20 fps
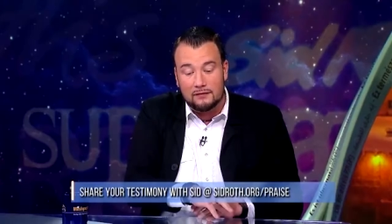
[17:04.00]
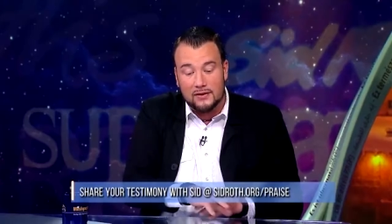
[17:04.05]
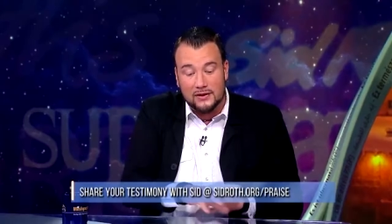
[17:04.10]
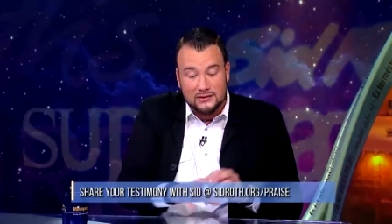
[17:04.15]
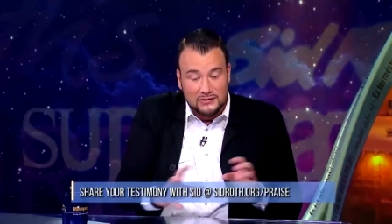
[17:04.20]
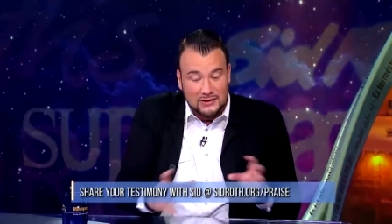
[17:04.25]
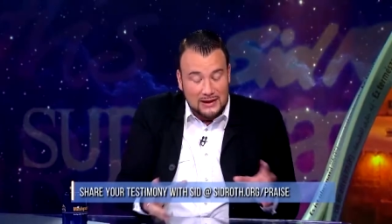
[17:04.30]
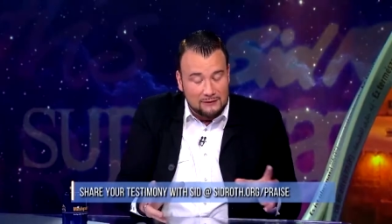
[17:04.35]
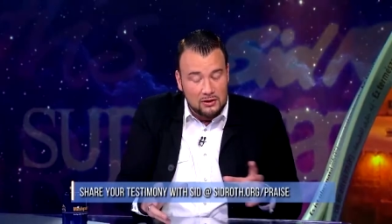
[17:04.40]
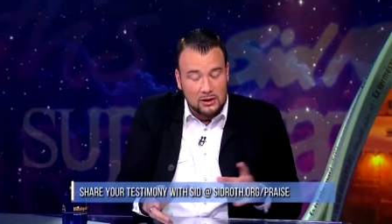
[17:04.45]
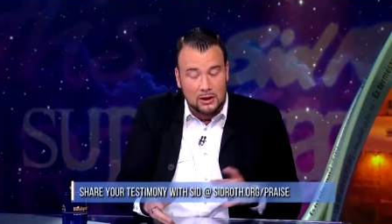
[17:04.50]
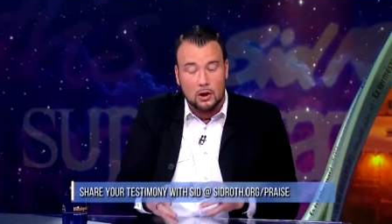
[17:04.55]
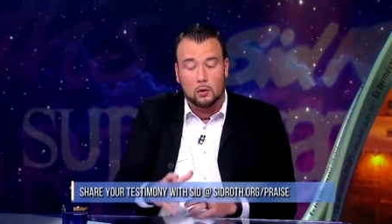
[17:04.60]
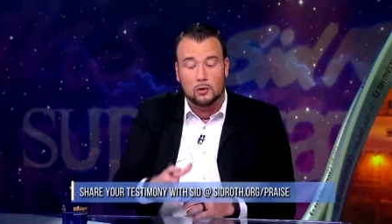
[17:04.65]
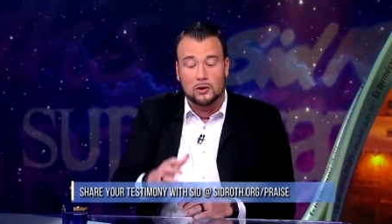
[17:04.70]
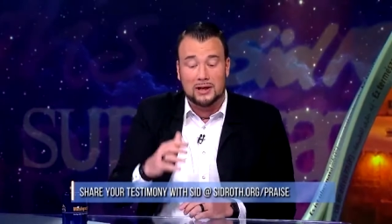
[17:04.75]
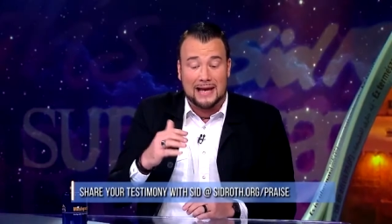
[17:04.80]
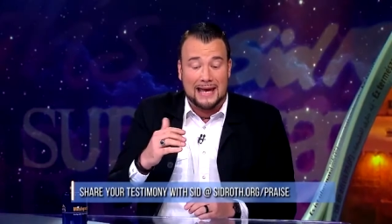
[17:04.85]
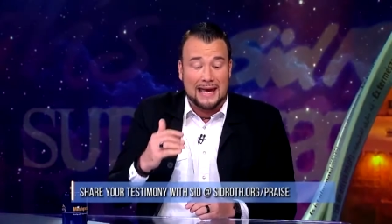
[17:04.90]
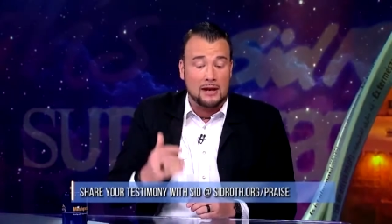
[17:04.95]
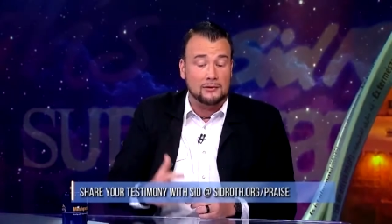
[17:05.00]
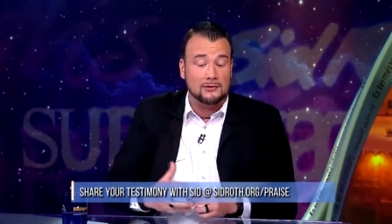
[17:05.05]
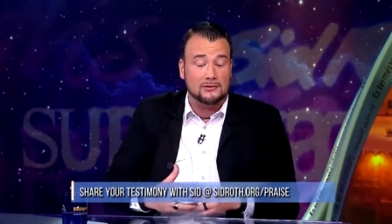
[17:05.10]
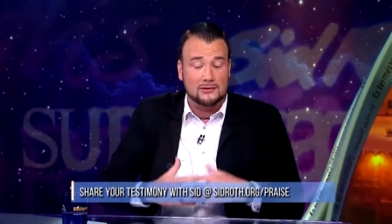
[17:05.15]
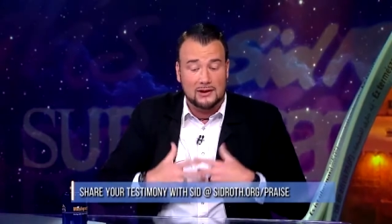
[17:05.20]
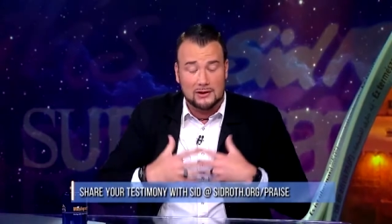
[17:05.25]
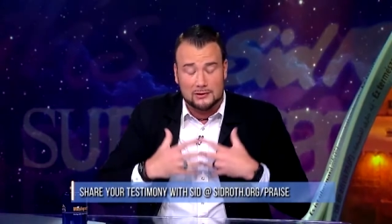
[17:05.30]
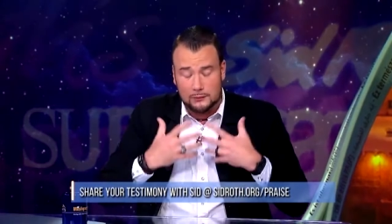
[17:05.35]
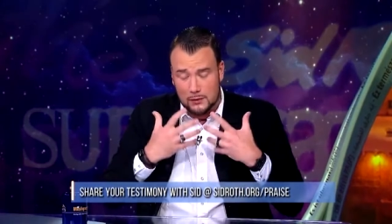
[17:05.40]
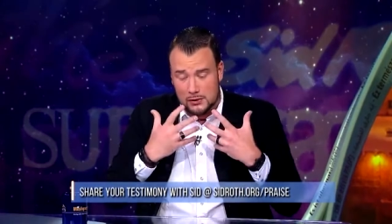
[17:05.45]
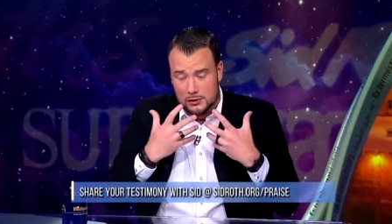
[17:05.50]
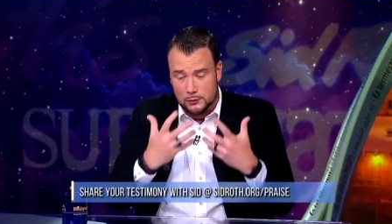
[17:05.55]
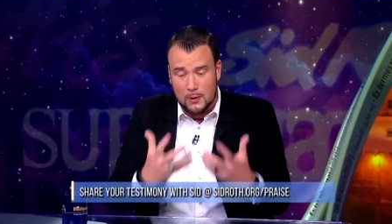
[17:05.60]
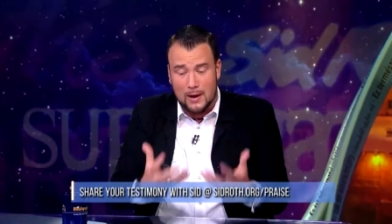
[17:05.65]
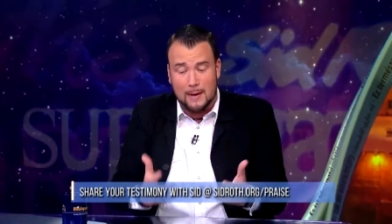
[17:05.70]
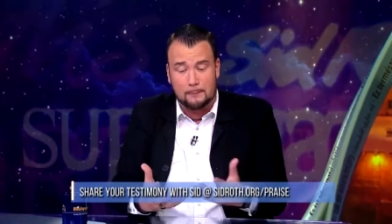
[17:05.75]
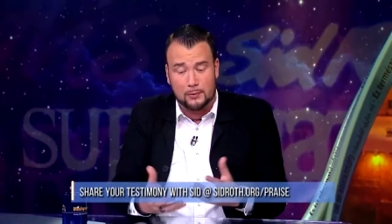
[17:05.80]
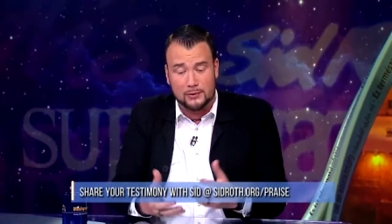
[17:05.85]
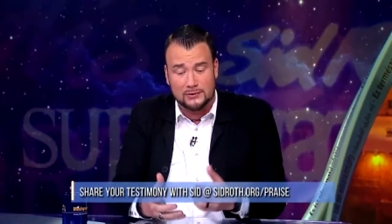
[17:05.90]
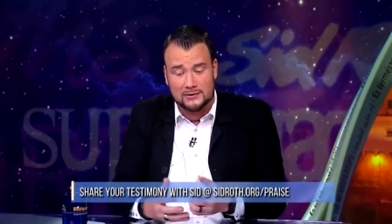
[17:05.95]
the seven golden candlesticks, which
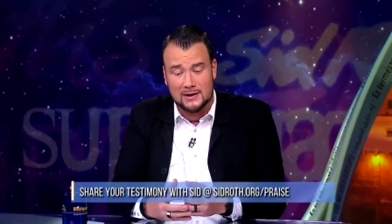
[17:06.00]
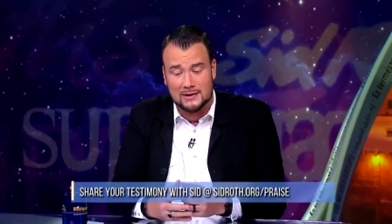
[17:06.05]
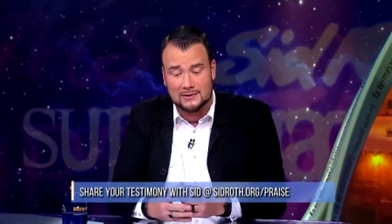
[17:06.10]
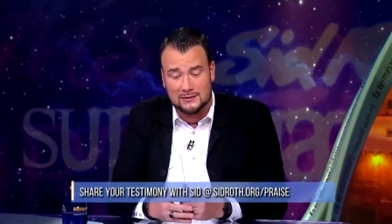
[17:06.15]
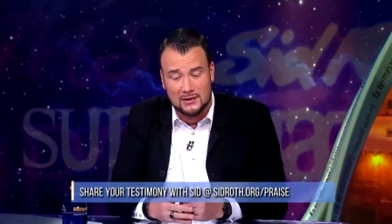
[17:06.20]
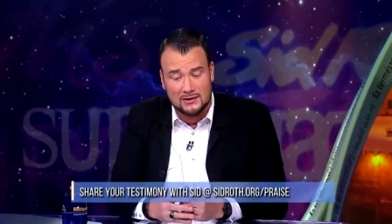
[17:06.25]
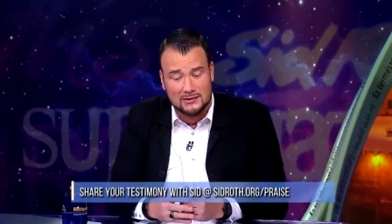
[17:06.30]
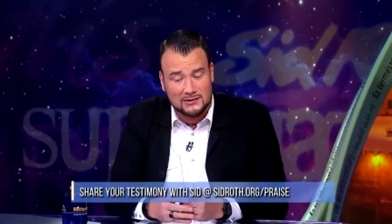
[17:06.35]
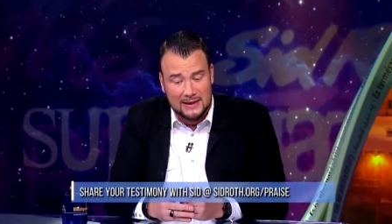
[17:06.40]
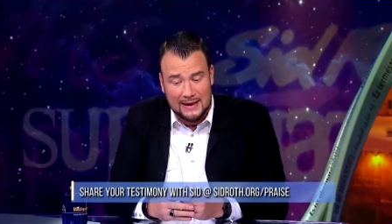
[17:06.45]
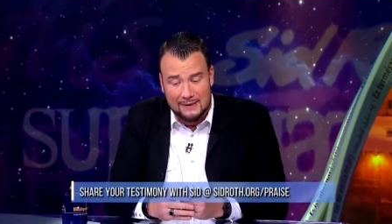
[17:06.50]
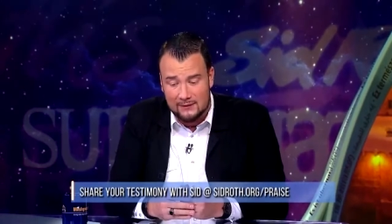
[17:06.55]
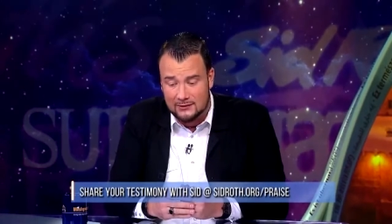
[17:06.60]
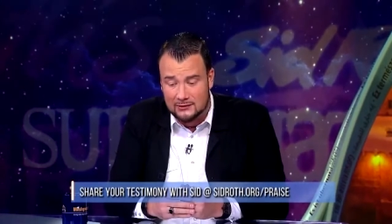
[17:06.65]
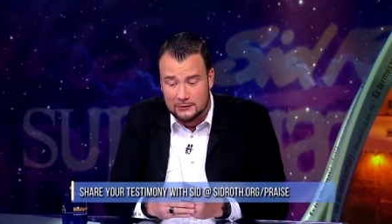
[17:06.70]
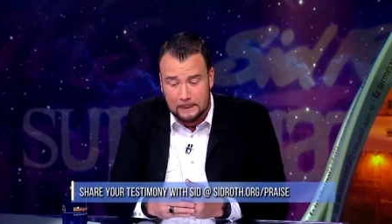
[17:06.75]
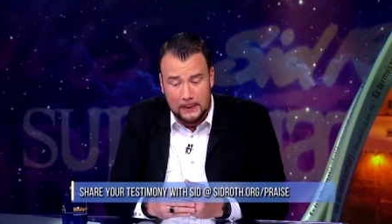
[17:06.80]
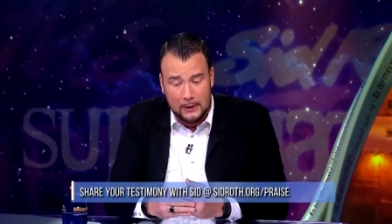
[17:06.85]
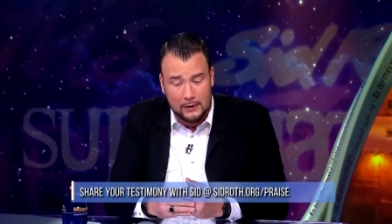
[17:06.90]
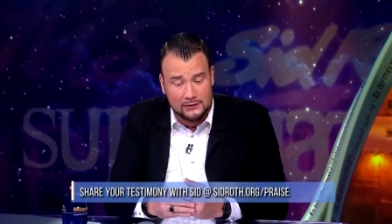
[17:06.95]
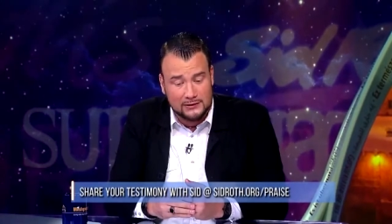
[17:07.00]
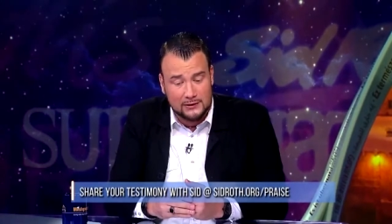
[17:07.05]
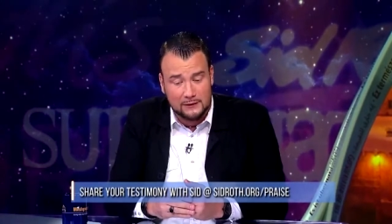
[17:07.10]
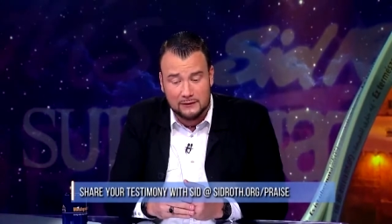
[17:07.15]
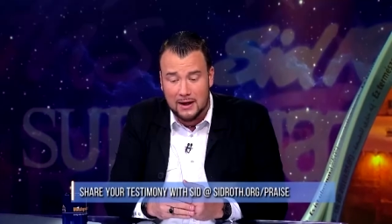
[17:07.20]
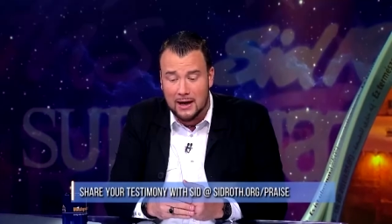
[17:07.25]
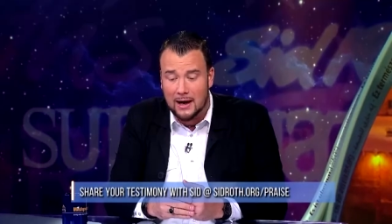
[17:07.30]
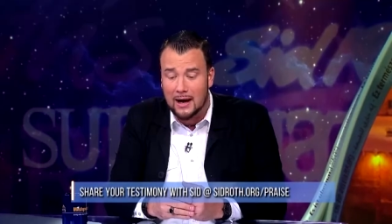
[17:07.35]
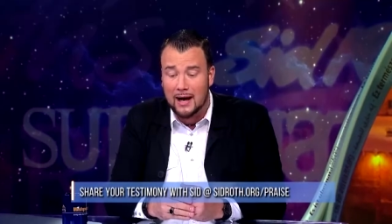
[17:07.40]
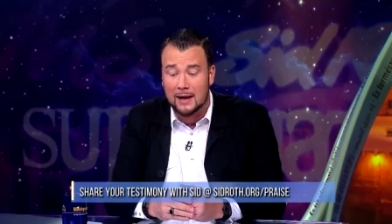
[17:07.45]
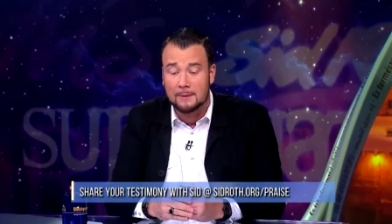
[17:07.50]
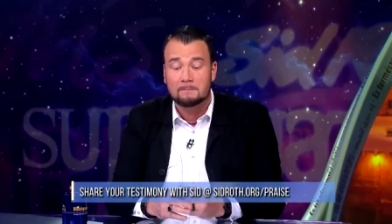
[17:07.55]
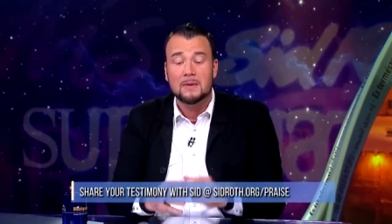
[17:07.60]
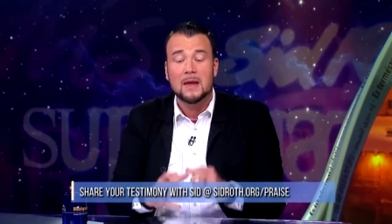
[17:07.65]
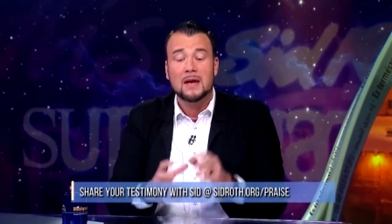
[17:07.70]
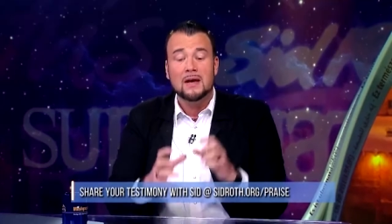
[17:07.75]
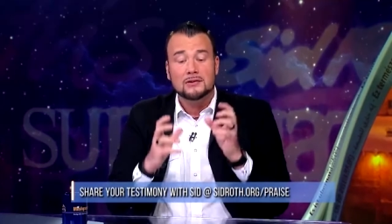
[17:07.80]
represents the seven spirits of God.